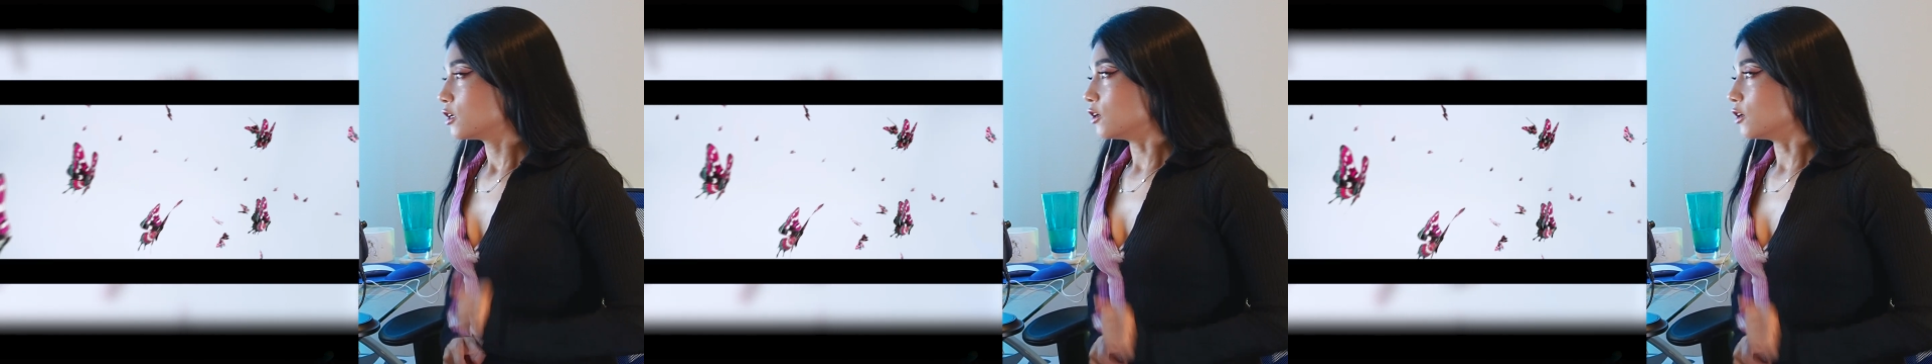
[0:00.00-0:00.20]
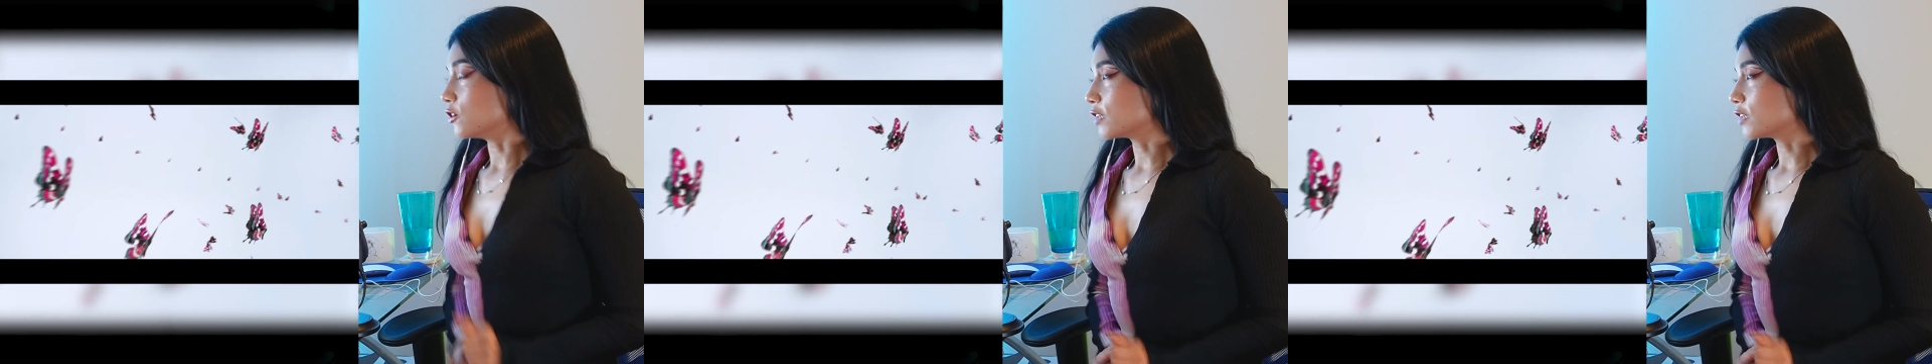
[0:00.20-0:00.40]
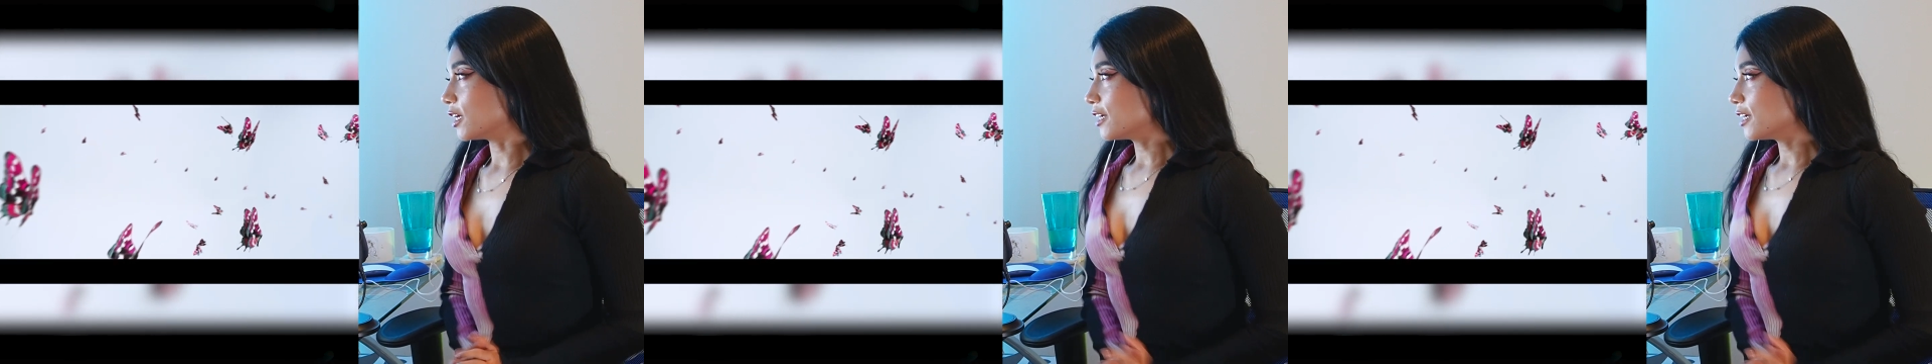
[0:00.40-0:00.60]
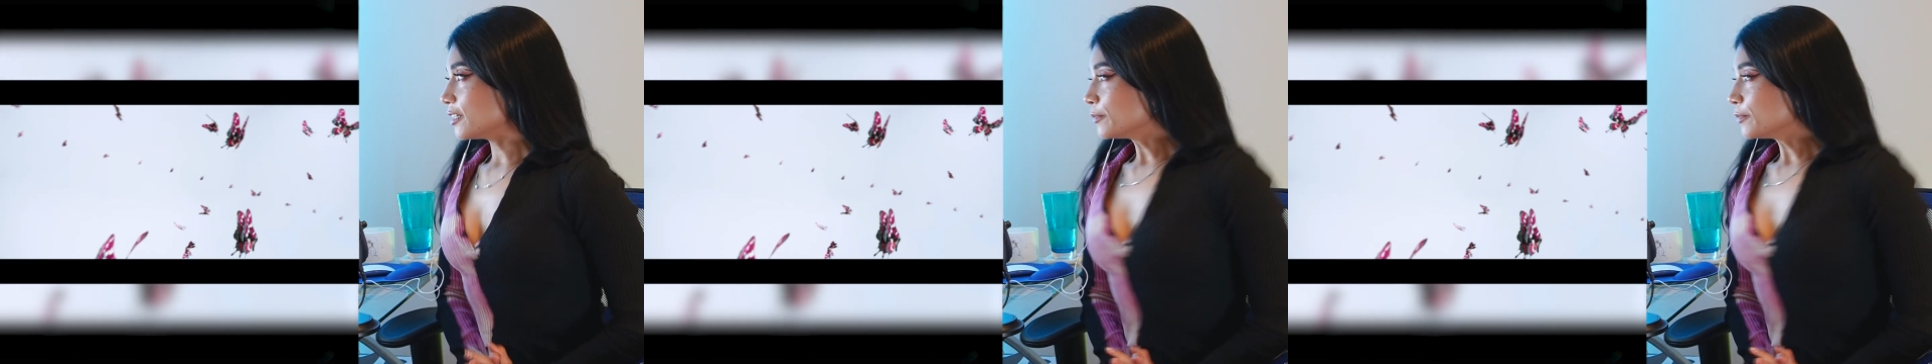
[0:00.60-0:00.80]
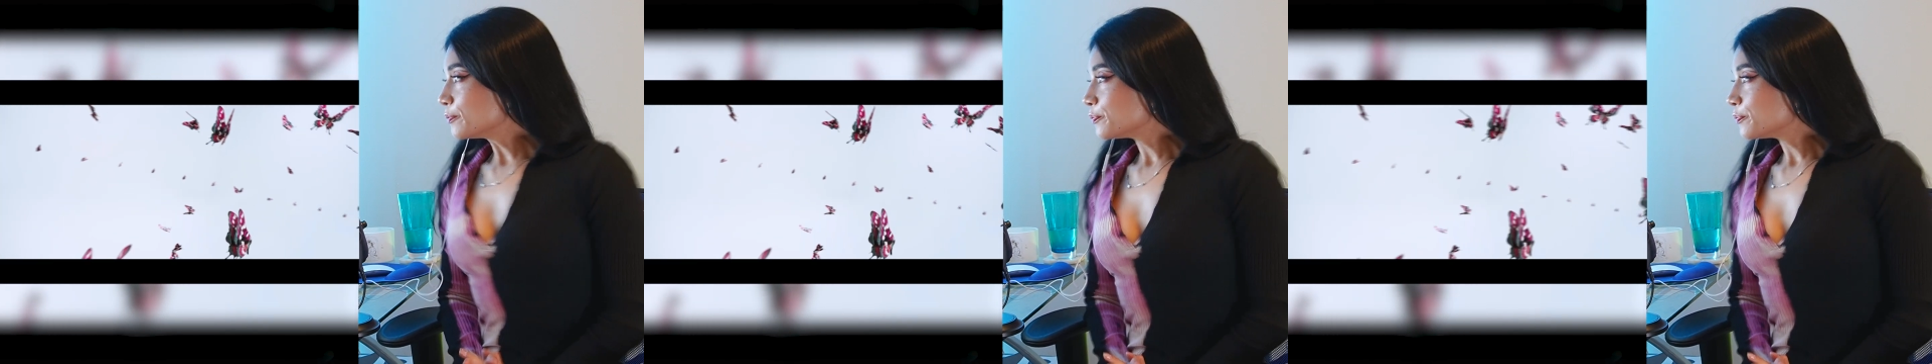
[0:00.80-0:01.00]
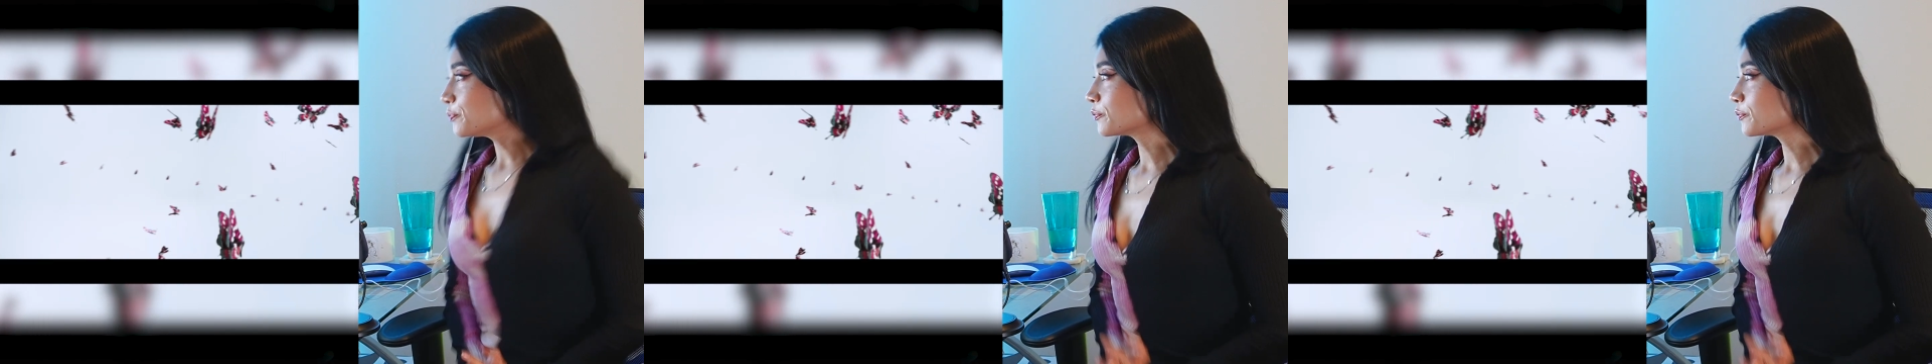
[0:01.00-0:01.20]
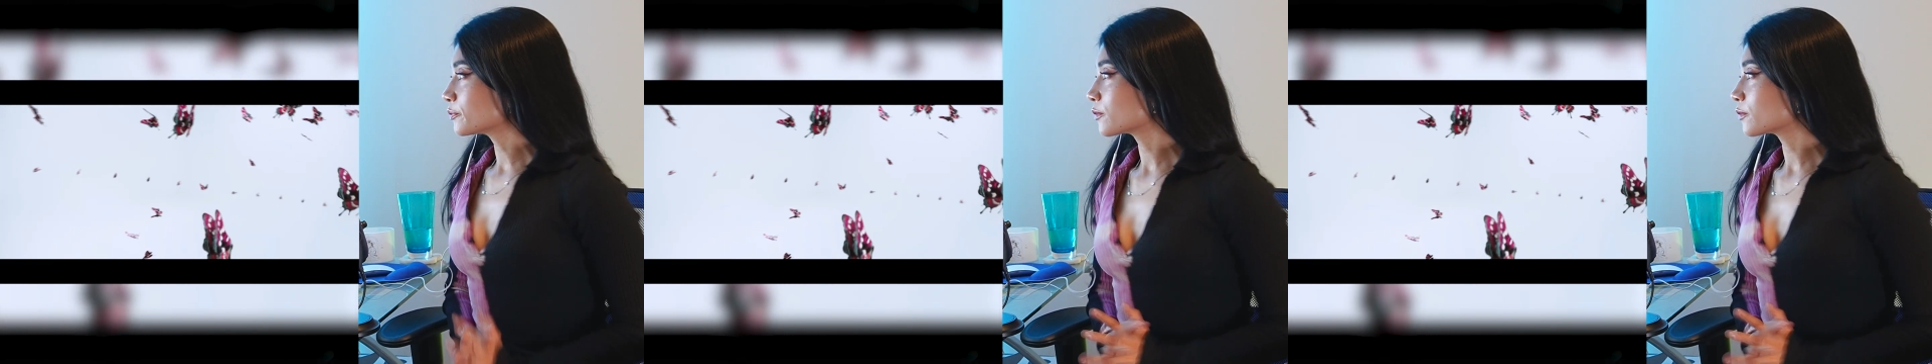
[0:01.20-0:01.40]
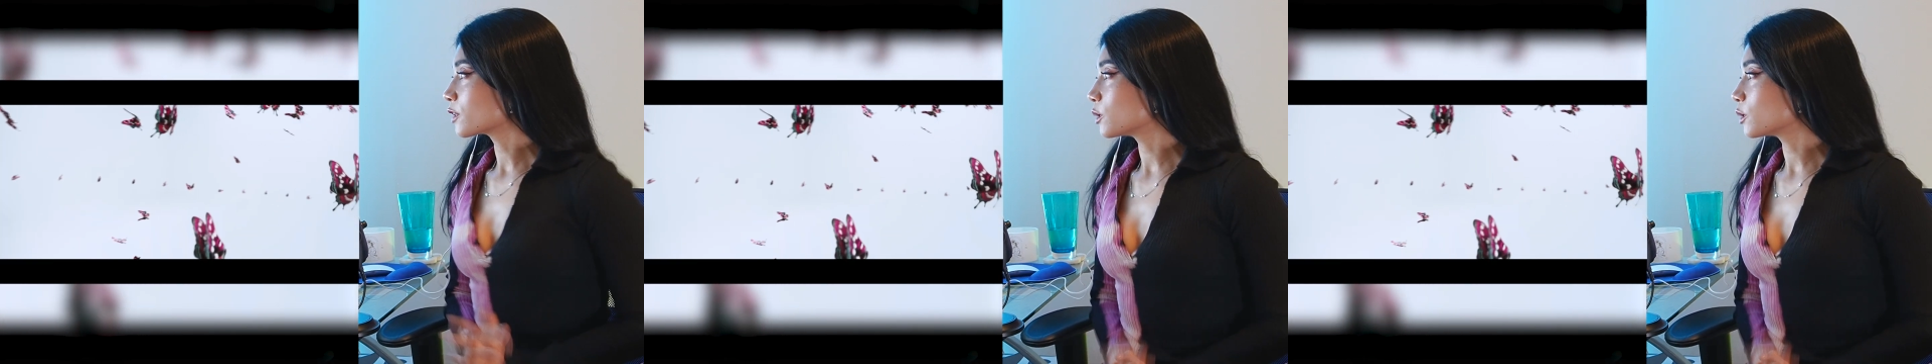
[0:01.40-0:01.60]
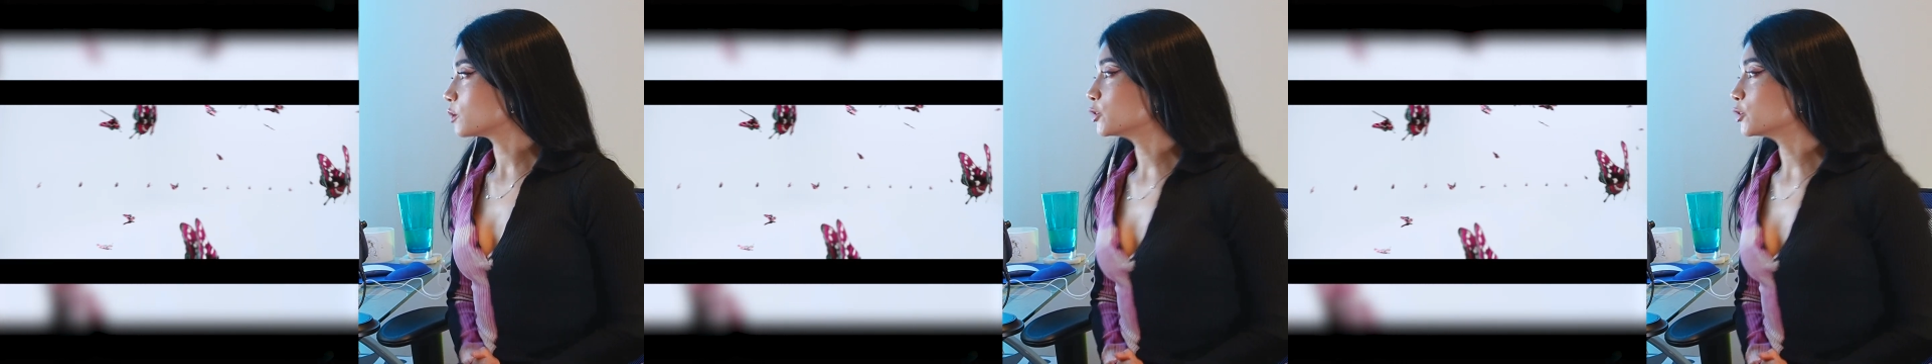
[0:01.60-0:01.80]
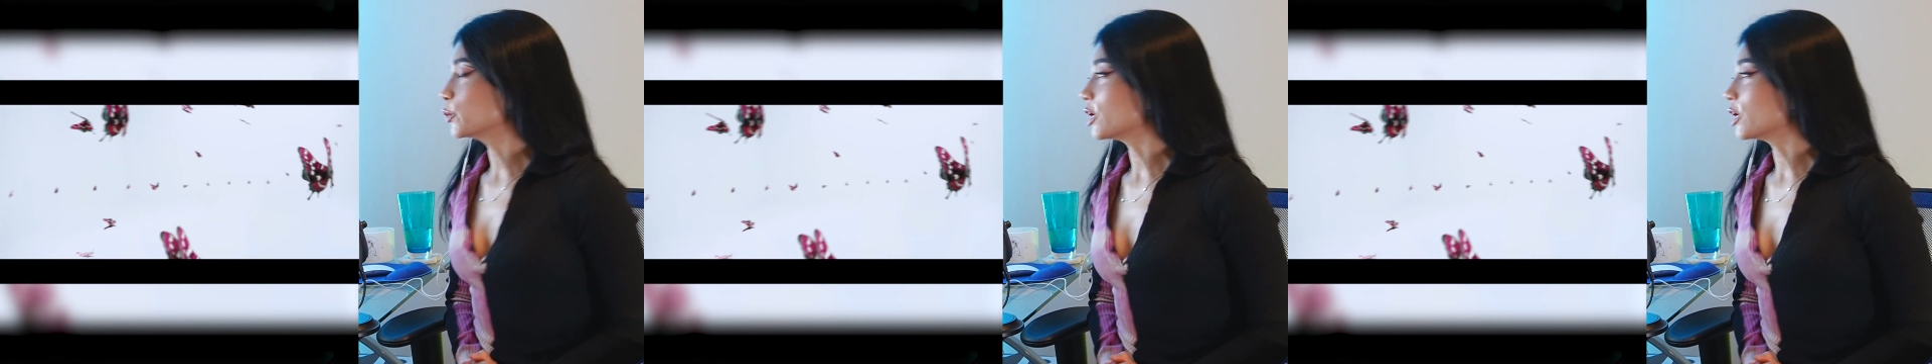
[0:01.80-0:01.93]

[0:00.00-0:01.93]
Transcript: Okay, what do we